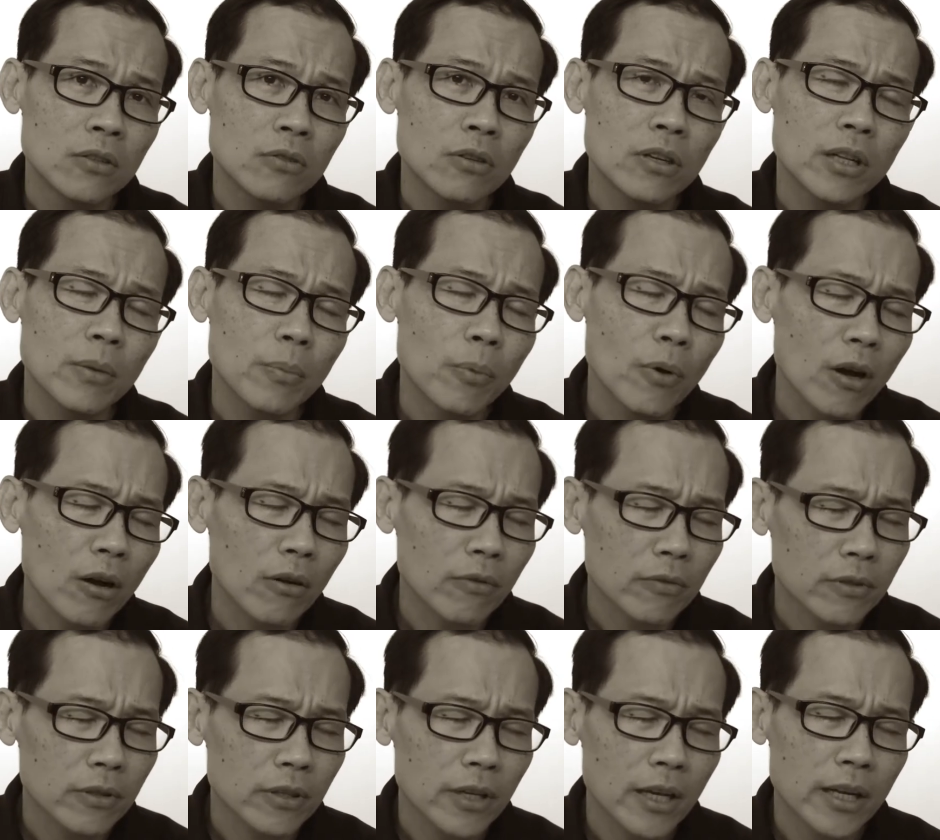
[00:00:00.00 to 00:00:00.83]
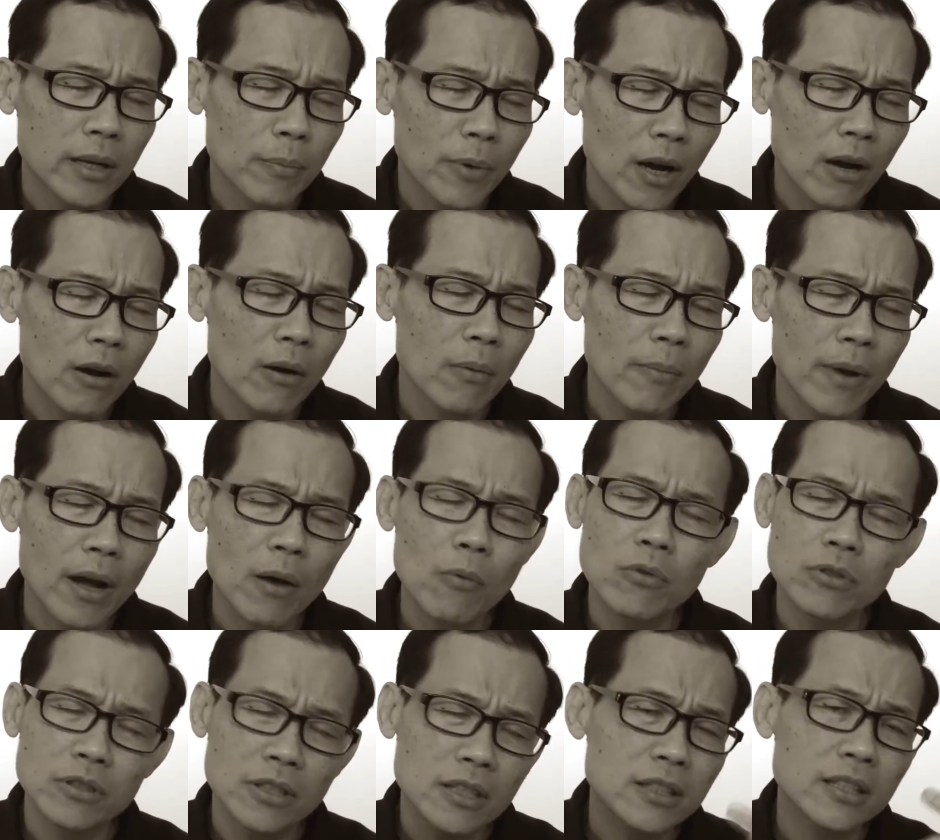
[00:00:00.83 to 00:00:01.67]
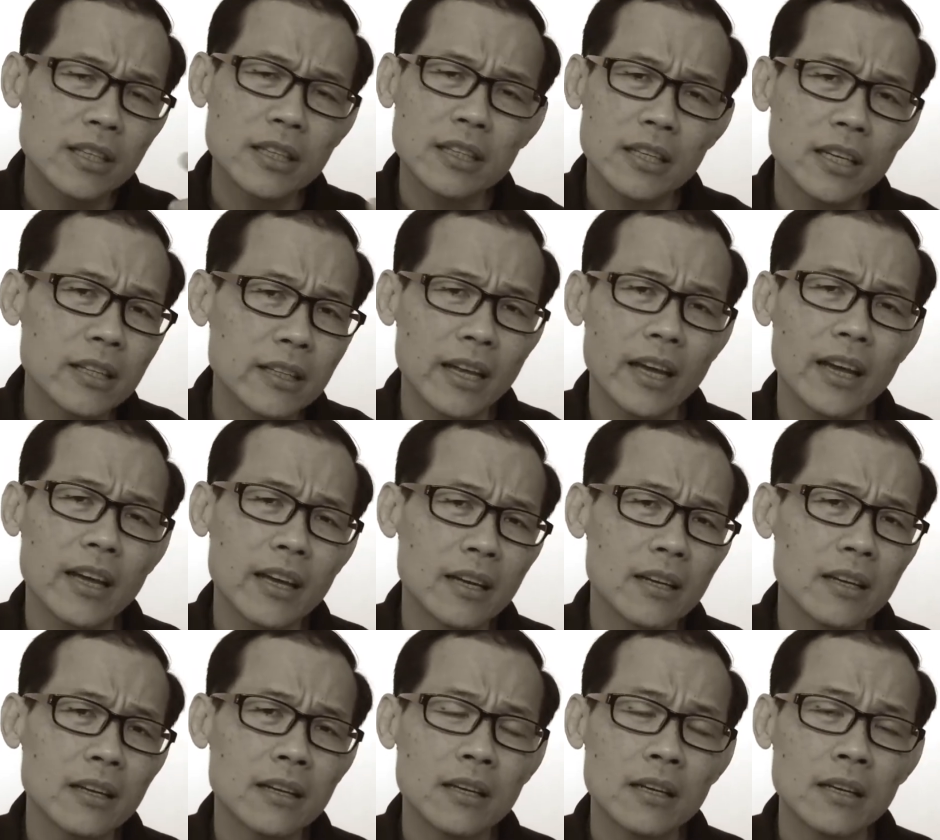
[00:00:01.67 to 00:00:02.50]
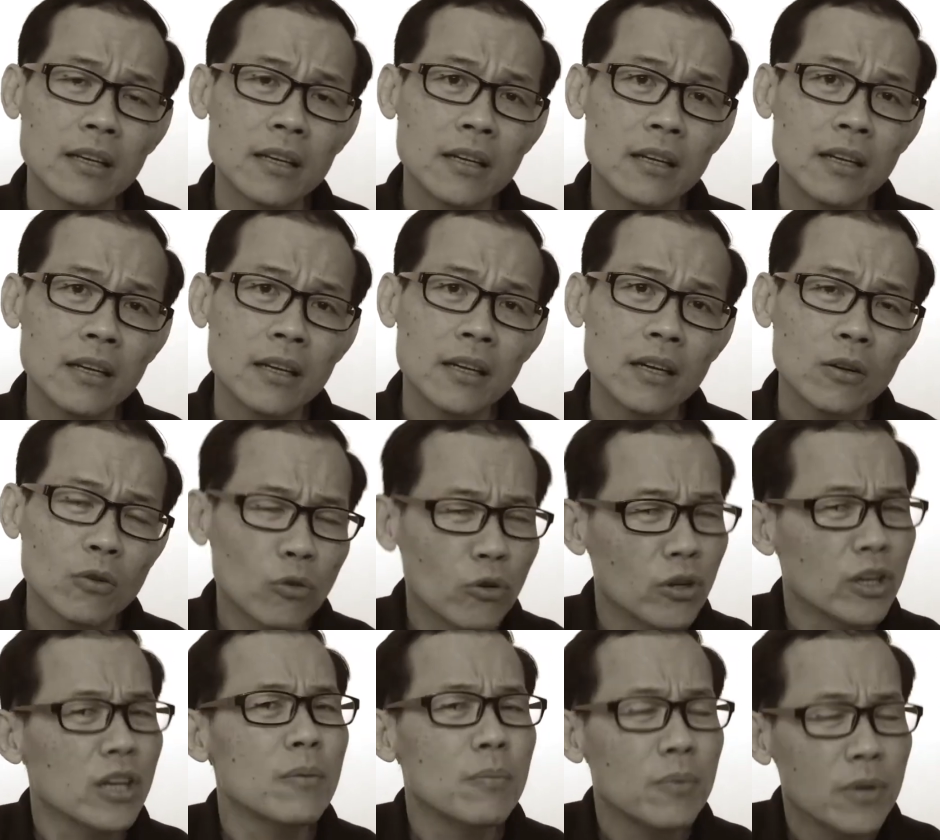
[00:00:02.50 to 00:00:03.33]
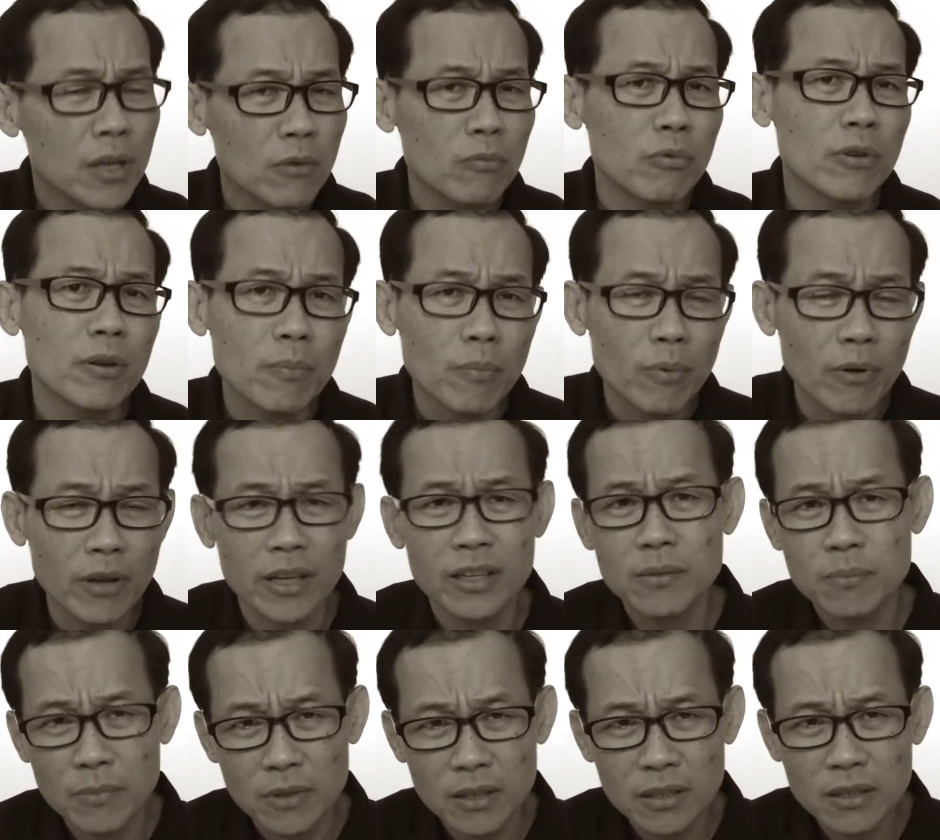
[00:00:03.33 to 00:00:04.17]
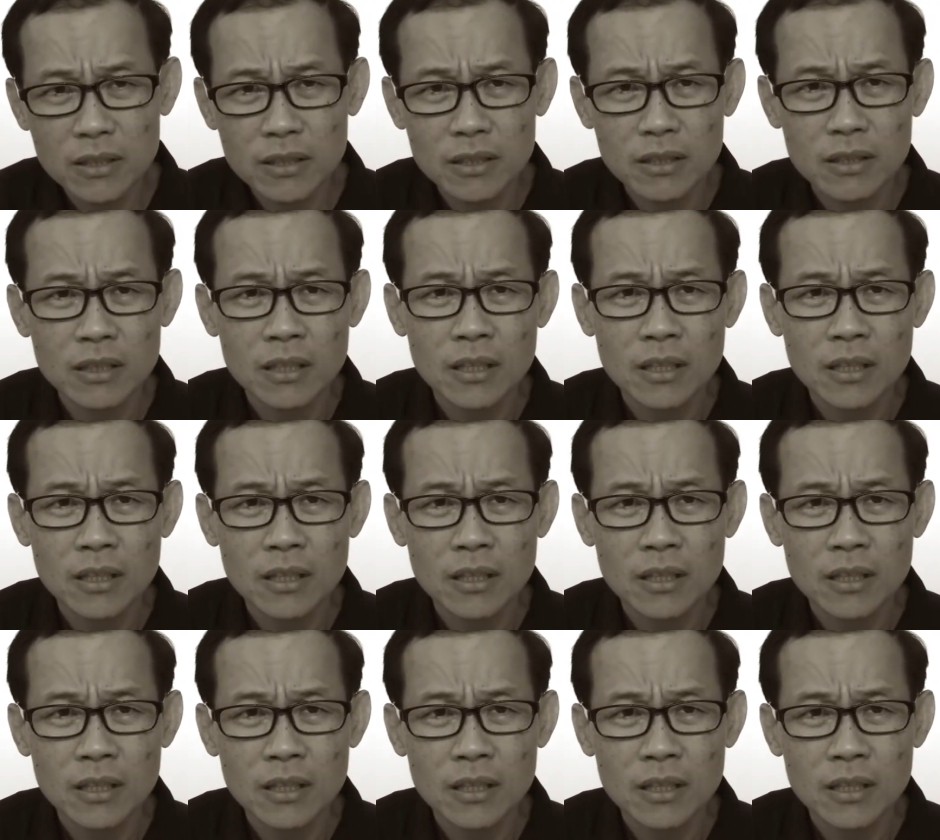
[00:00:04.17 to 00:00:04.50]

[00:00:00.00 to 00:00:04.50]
So at the back of mind was just thinking that could it be a replacement?